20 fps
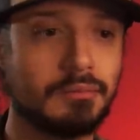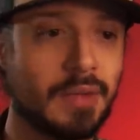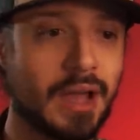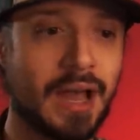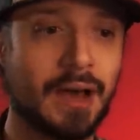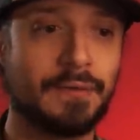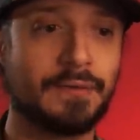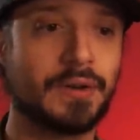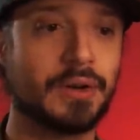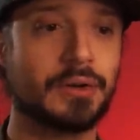
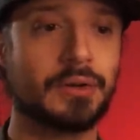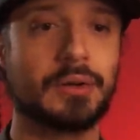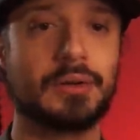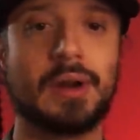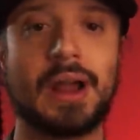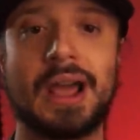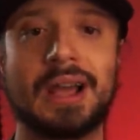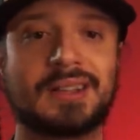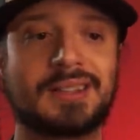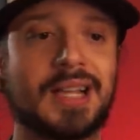
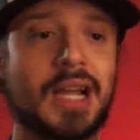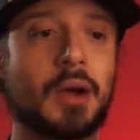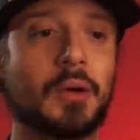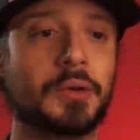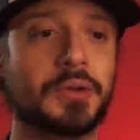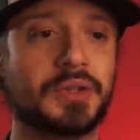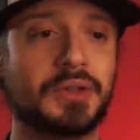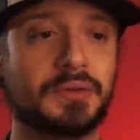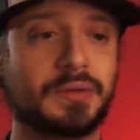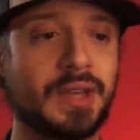after X
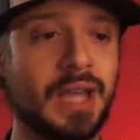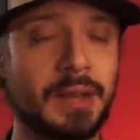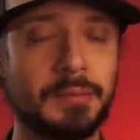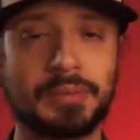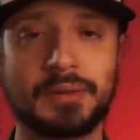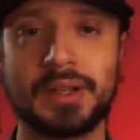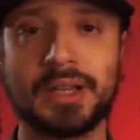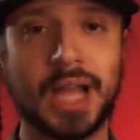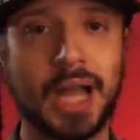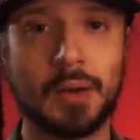hours of
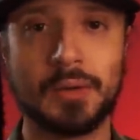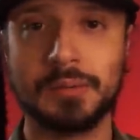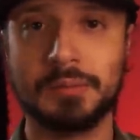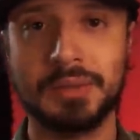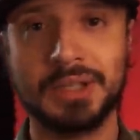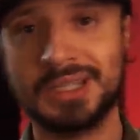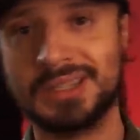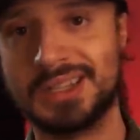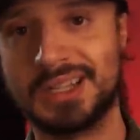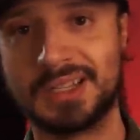gameplay, I would
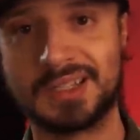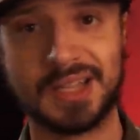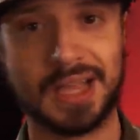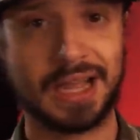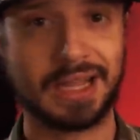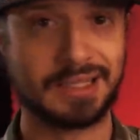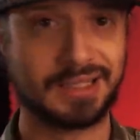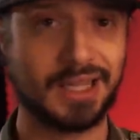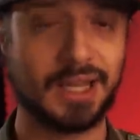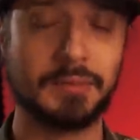be in the
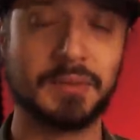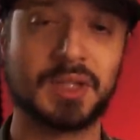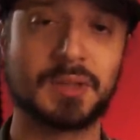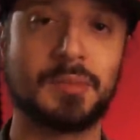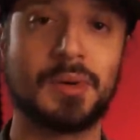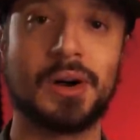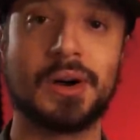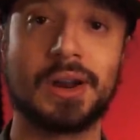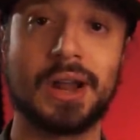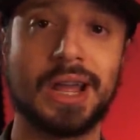exact same
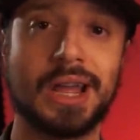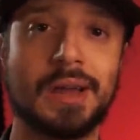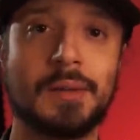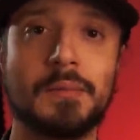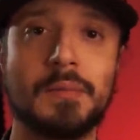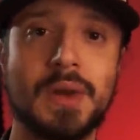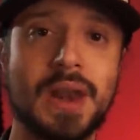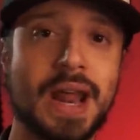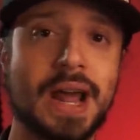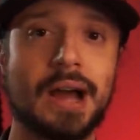spot I
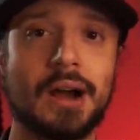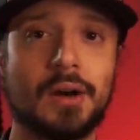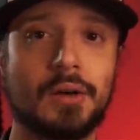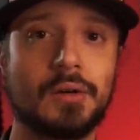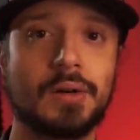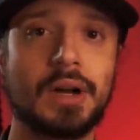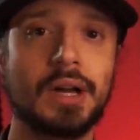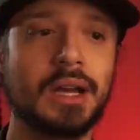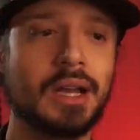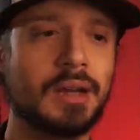am
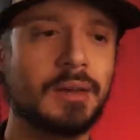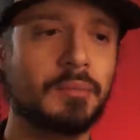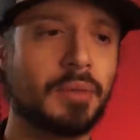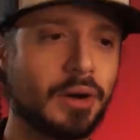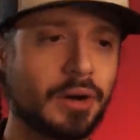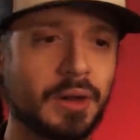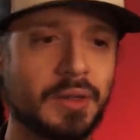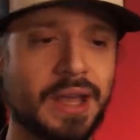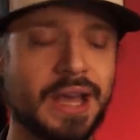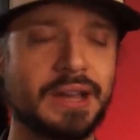now. And
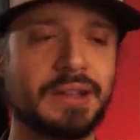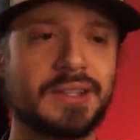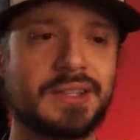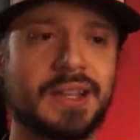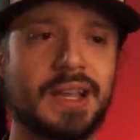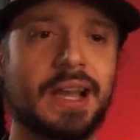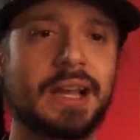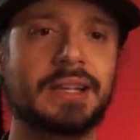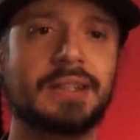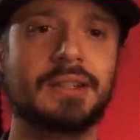part of that is
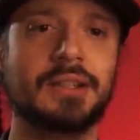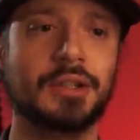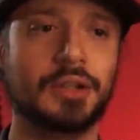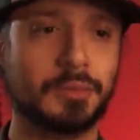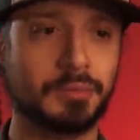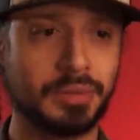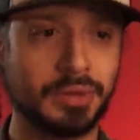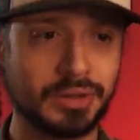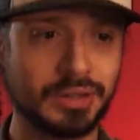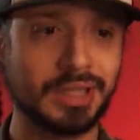that
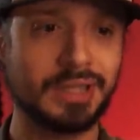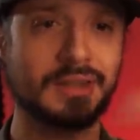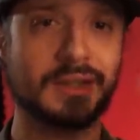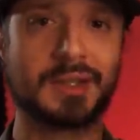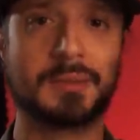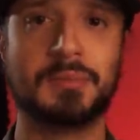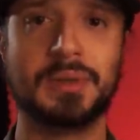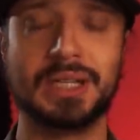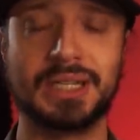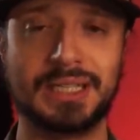you're building
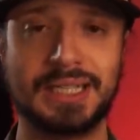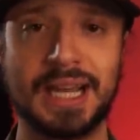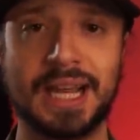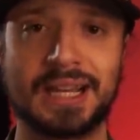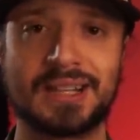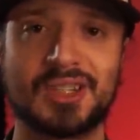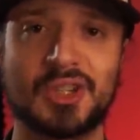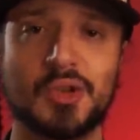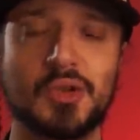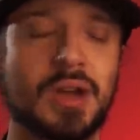this big
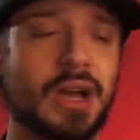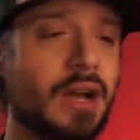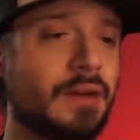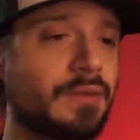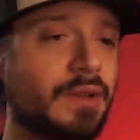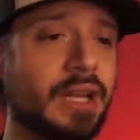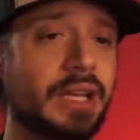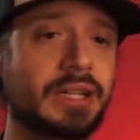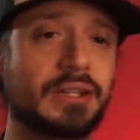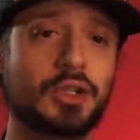deck, so you
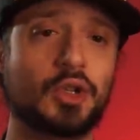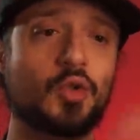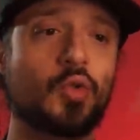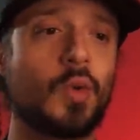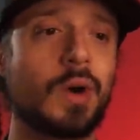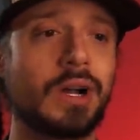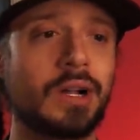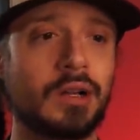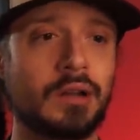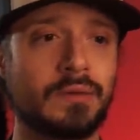have like
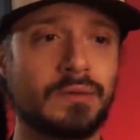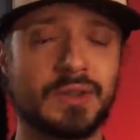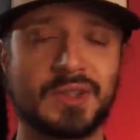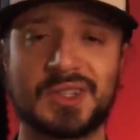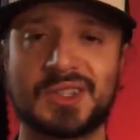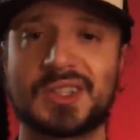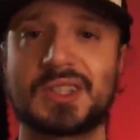12